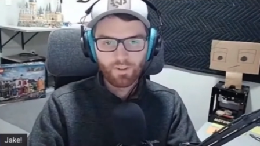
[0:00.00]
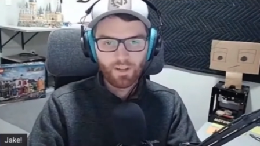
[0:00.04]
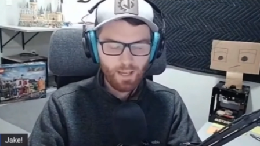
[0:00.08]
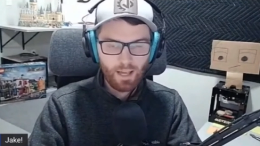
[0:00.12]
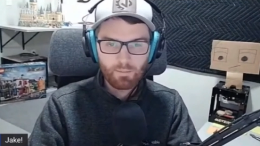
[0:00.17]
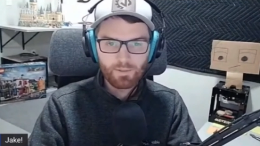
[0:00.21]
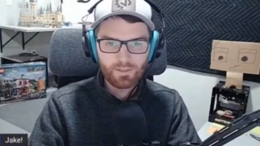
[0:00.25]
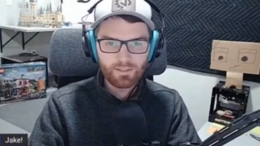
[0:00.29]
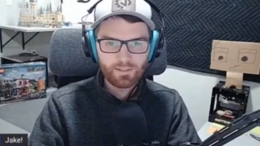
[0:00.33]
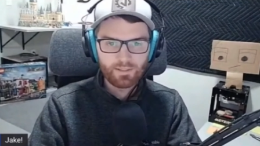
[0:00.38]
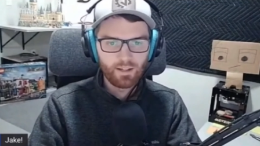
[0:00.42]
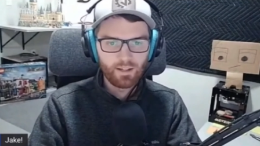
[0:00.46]

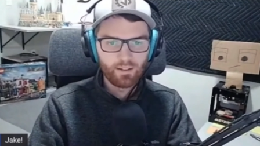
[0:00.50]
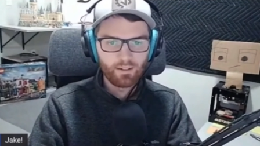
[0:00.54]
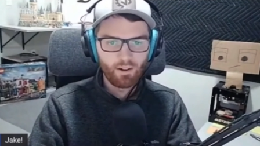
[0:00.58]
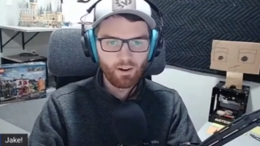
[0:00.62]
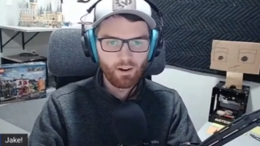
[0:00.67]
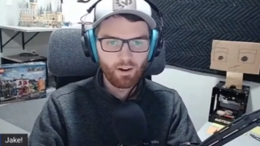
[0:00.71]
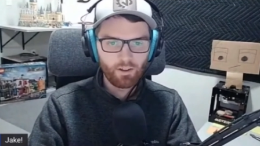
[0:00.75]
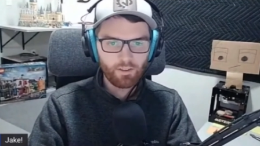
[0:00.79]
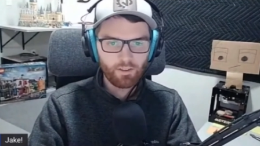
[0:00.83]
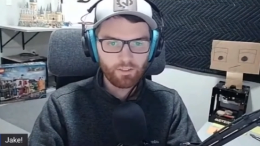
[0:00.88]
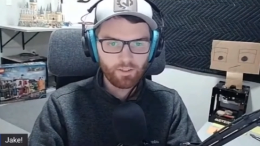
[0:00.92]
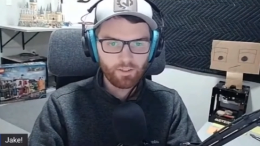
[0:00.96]
Amazon
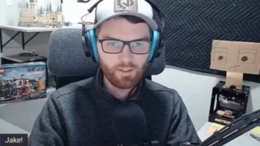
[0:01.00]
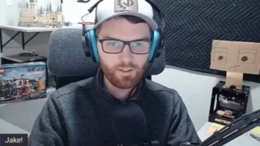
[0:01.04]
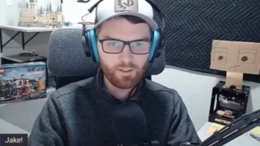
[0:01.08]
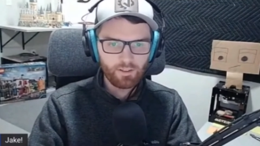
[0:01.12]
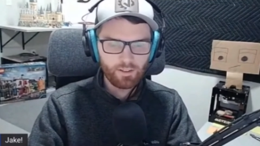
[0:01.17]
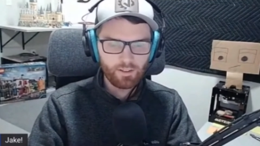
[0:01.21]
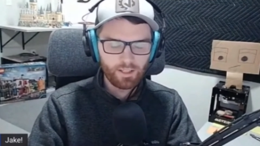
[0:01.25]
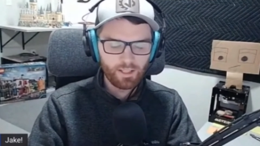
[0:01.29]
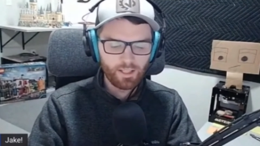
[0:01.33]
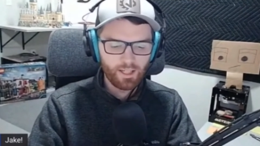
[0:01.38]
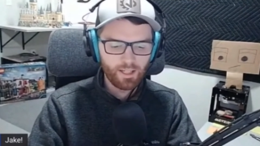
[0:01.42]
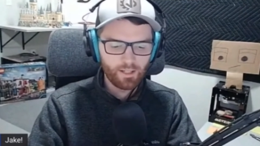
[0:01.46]
author
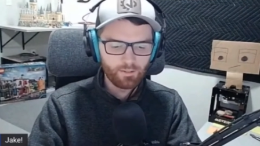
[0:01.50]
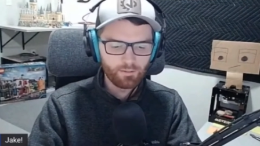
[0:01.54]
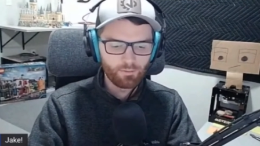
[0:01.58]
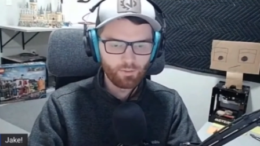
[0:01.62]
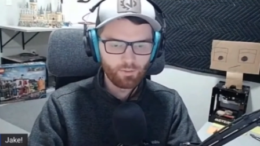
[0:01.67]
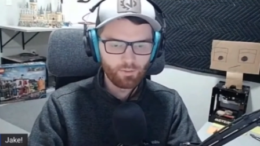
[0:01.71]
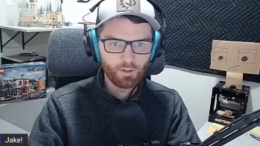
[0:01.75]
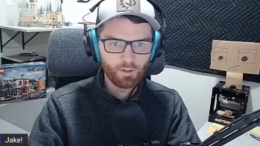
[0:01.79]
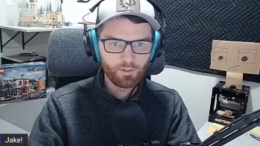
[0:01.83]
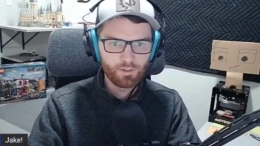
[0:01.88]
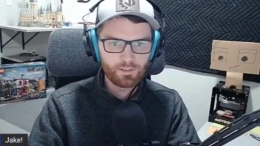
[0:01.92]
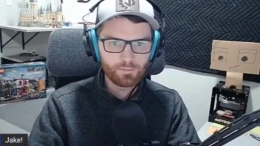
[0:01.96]
and I
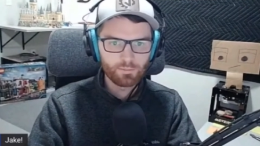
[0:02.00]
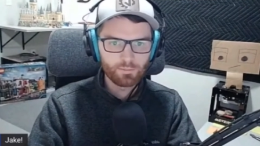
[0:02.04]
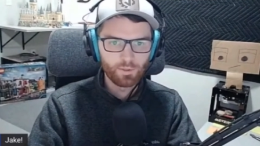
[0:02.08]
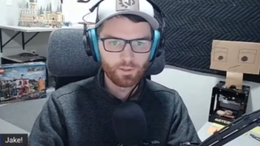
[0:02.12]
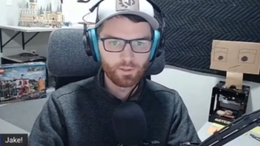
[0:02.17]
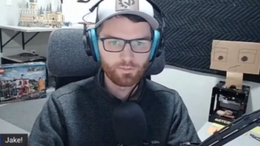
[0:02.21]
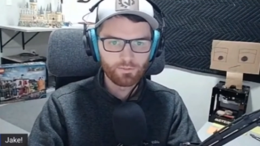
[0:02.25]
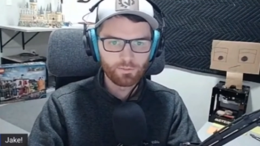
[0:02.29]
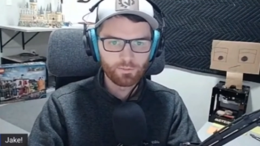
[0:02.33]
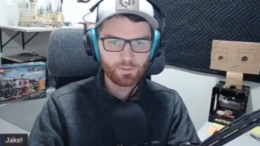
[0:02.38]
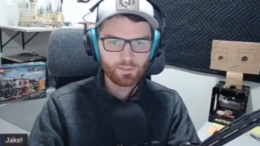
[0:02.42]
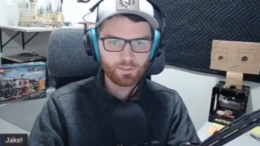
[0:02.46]
wrote this
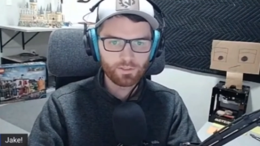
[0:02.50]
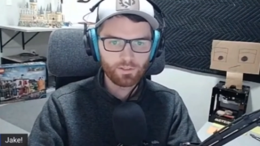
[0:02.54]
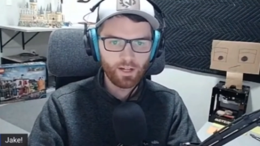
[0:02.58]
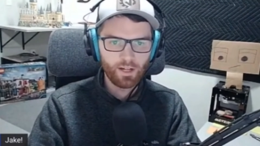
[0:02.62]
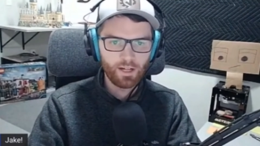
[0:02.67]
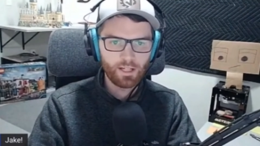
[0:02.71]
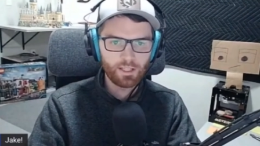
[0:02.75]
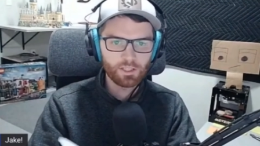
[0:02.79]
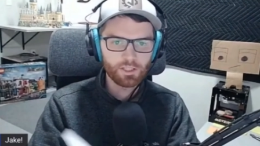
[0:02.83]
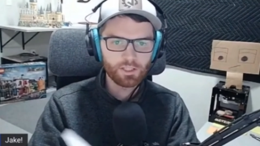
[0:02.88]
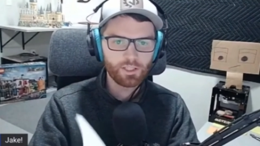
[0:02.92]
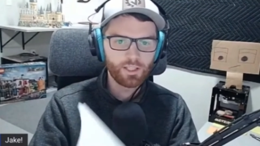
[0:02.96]
book from
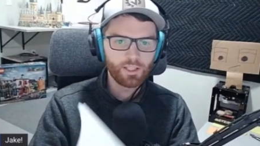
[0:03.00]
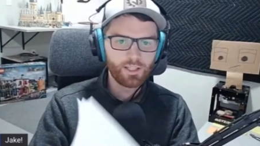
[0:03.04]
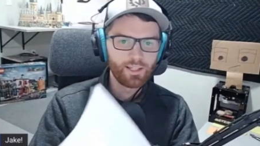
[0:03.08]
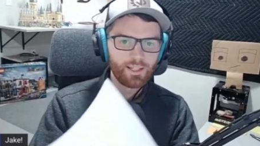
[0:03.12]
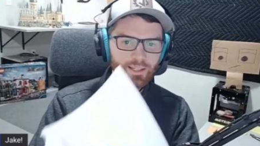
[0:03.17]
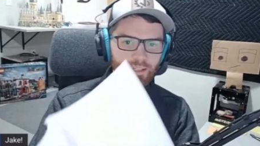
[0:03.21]
scratch,